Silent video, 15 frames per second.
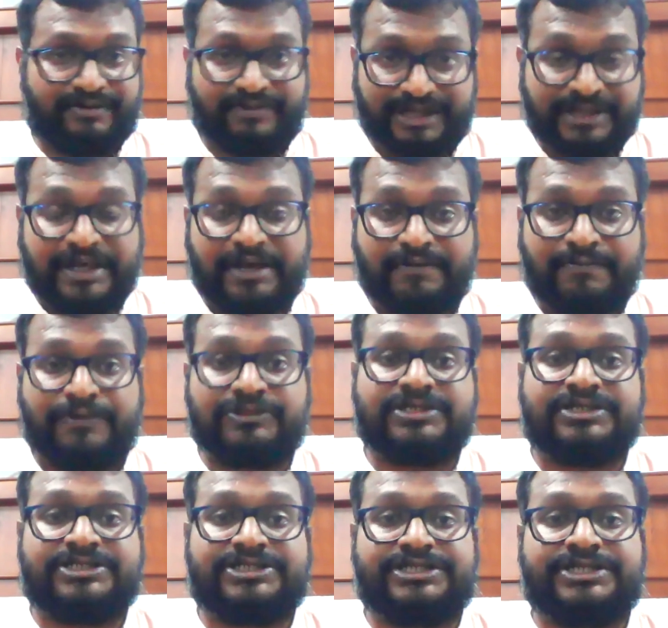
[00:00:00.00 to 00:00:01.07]
their
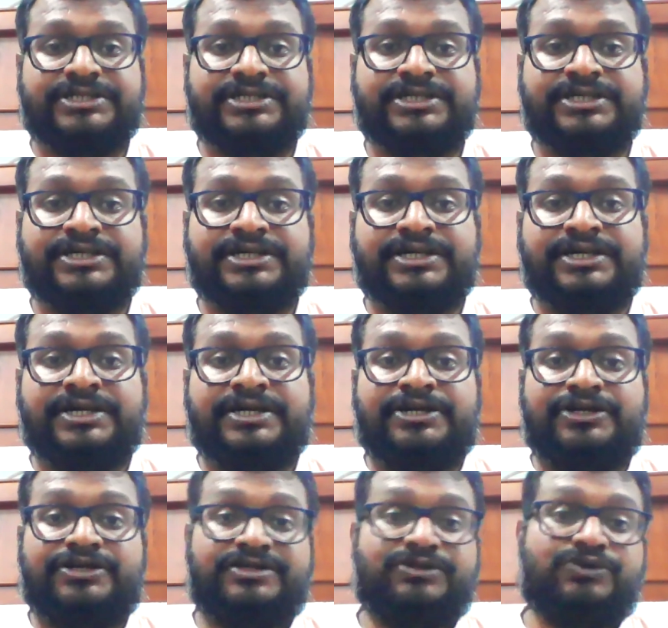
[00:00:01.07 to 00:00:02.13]
possession,
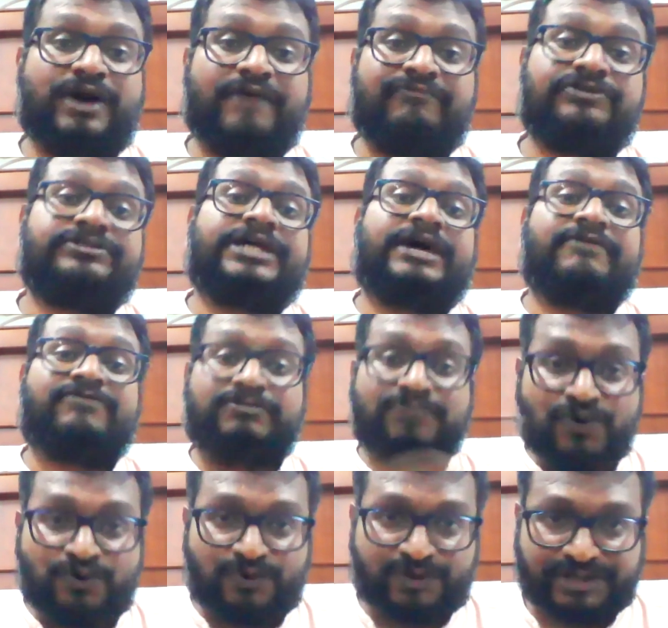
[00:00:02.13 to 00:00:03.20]
you have to travel
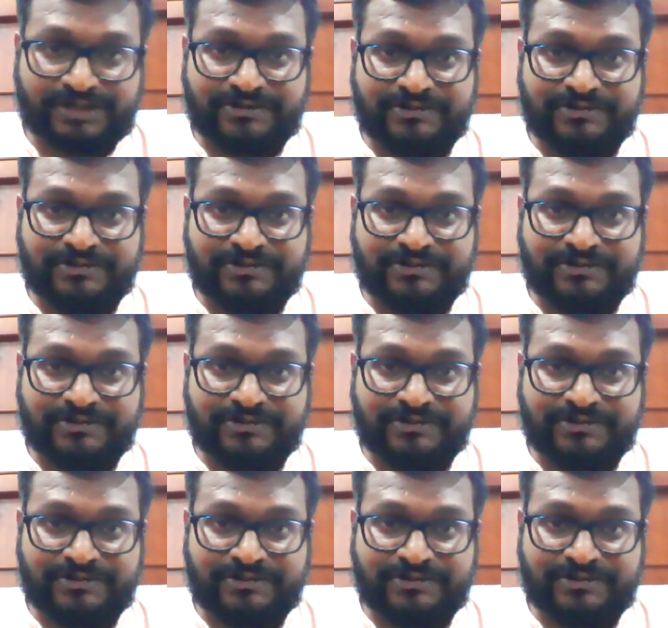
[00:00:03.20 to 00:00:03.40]
more.